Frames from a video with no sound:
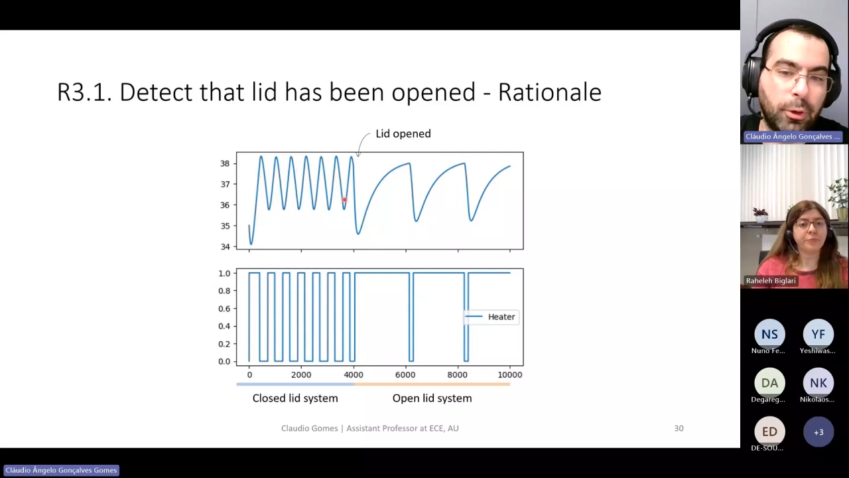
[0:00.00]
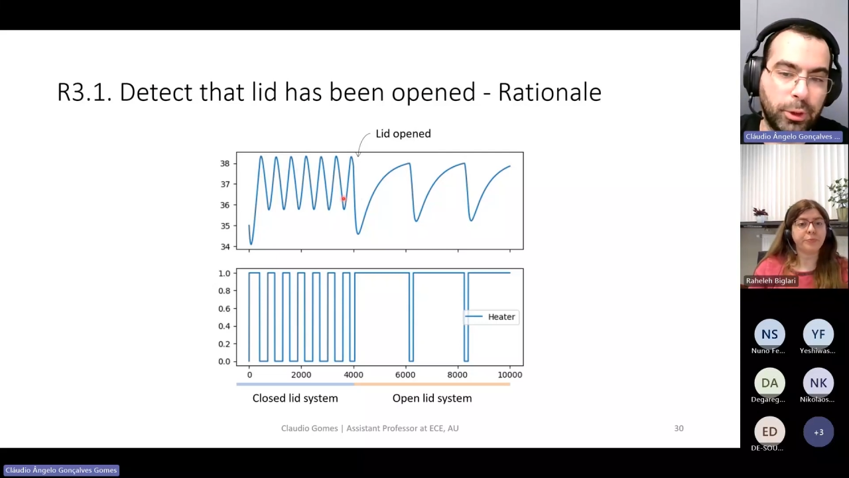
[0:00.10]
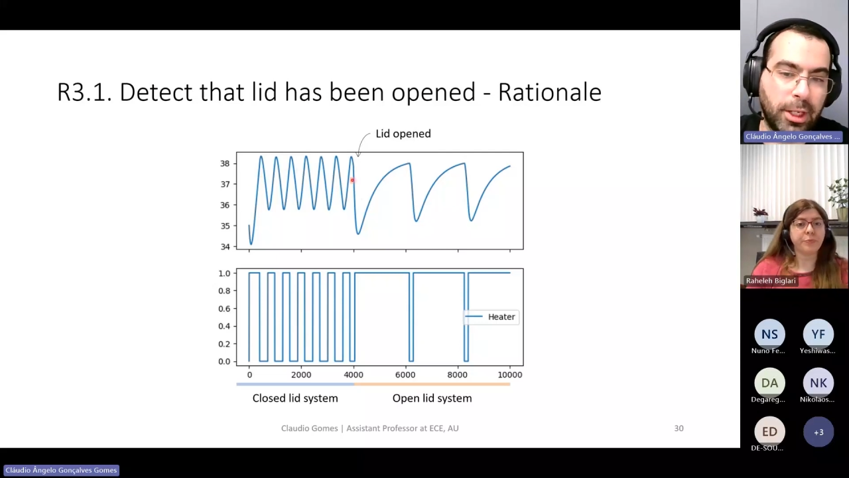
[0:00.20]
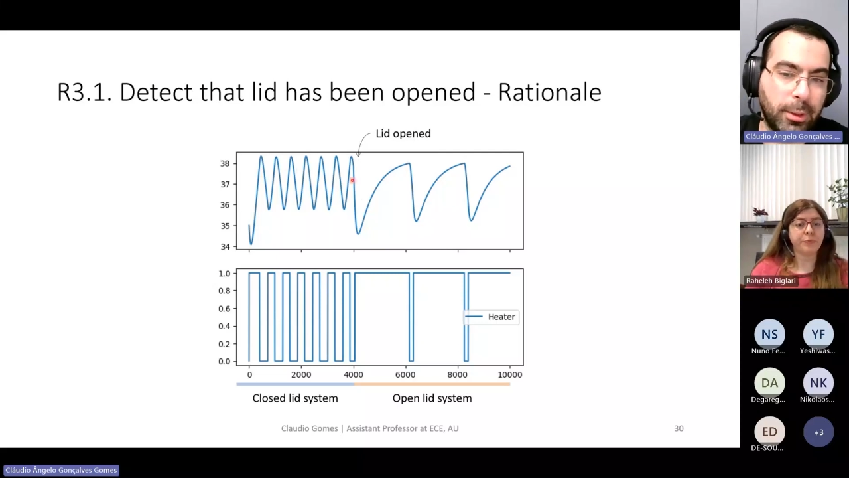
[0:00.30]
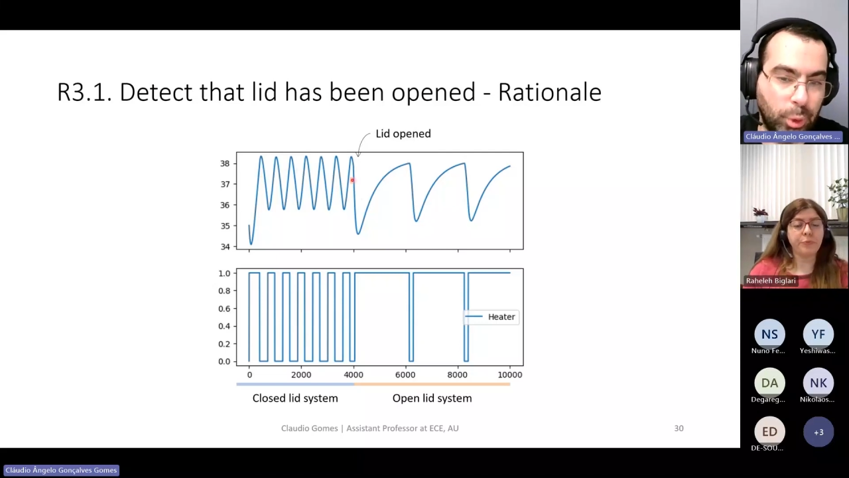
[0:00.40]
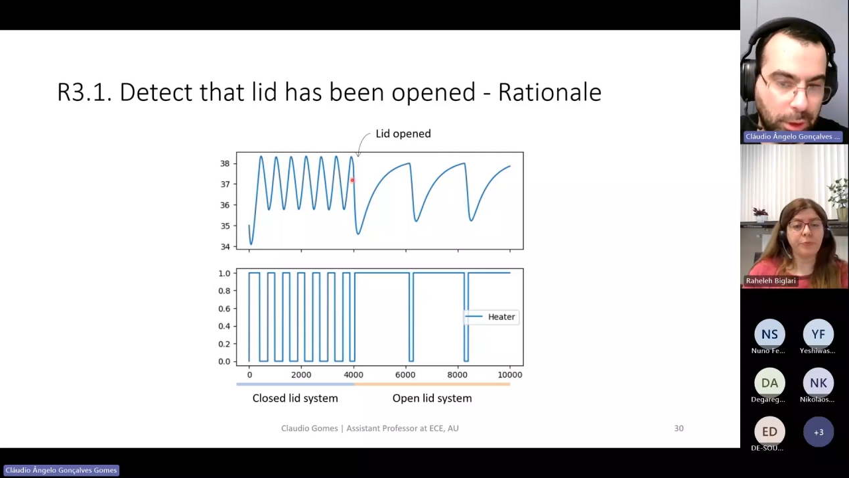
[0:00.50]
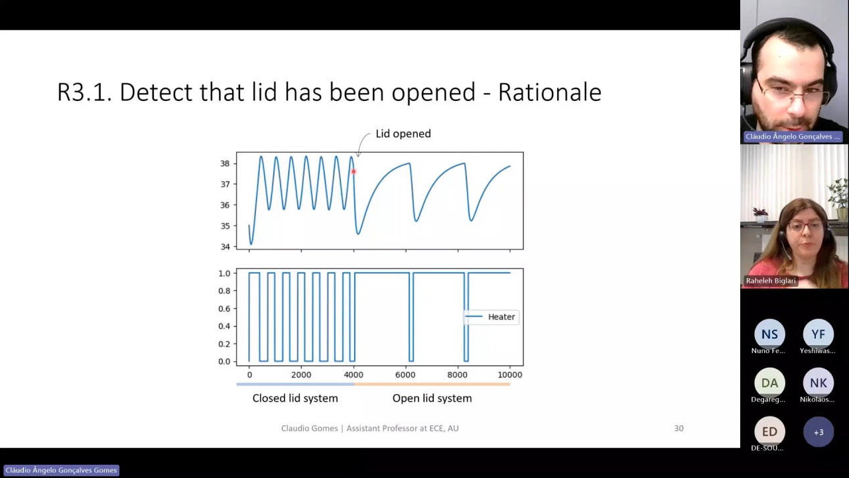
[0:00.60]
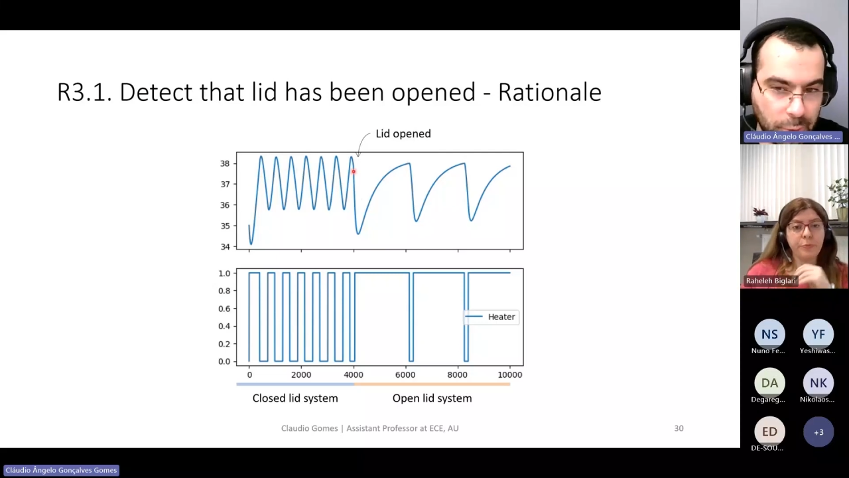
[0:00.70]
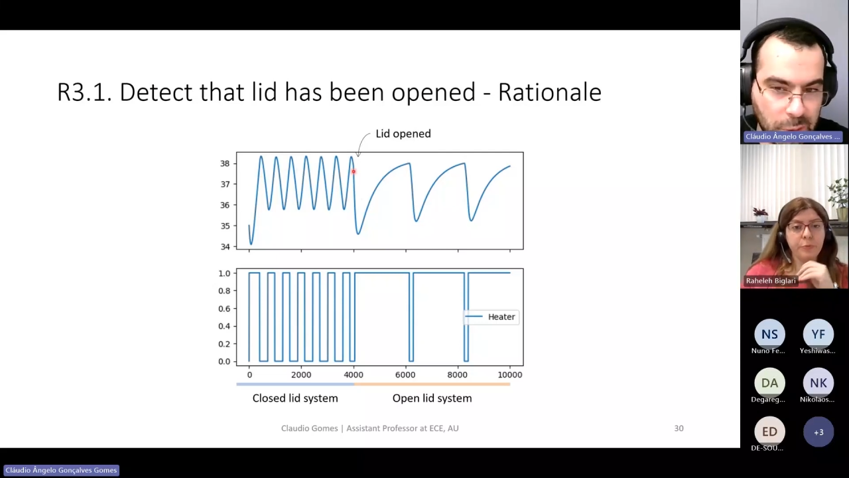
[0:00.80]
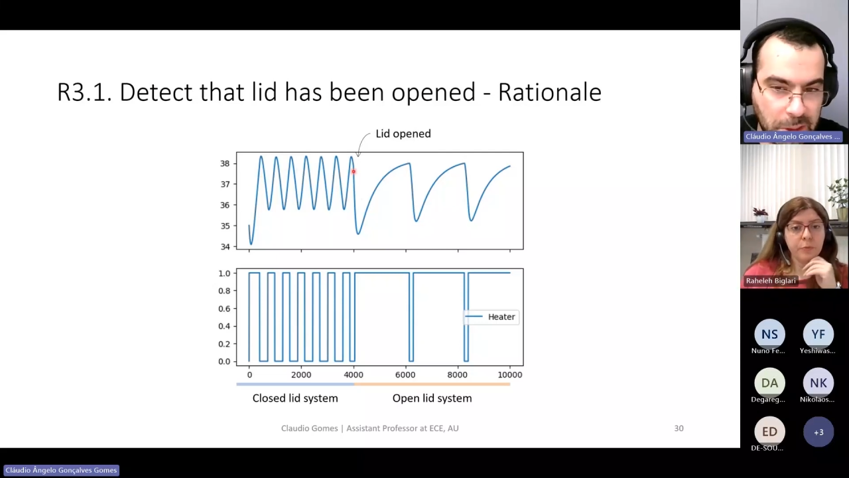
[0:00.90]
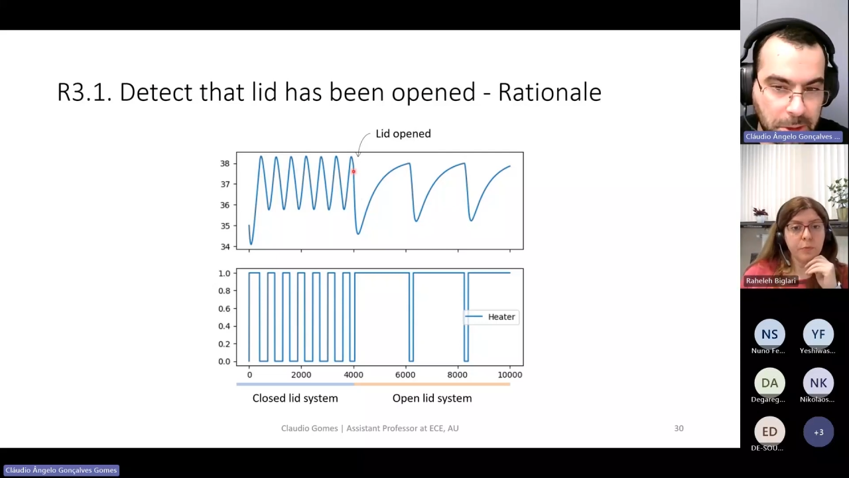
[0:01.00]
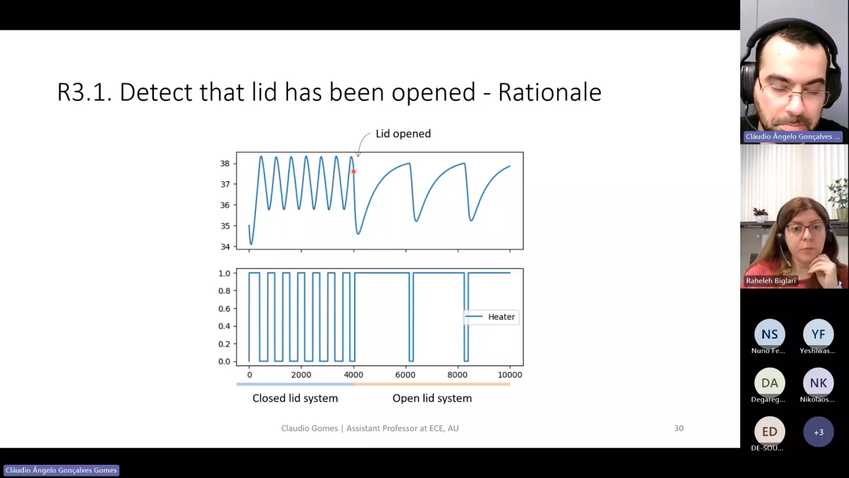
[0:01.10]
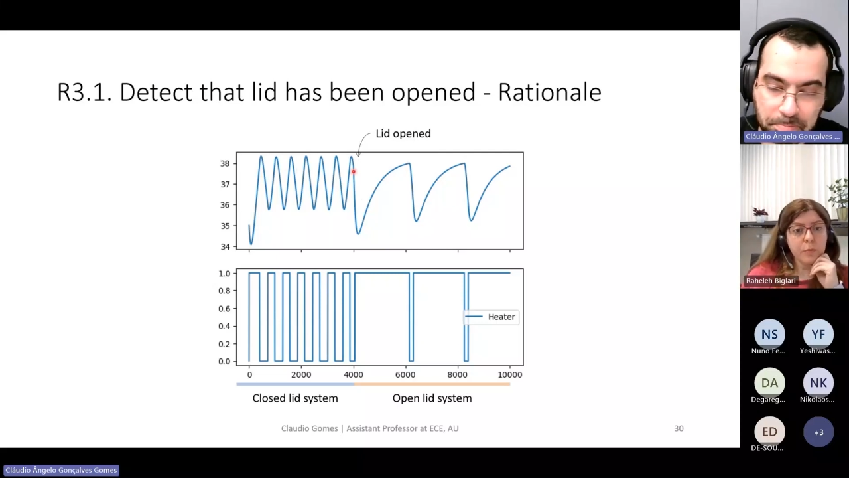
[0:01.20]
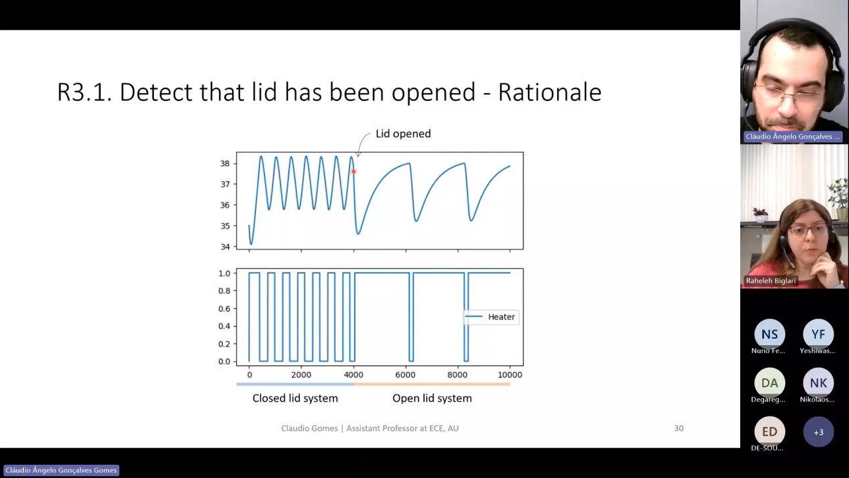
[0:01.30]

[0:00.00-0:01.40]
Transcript: over time with a closed lid,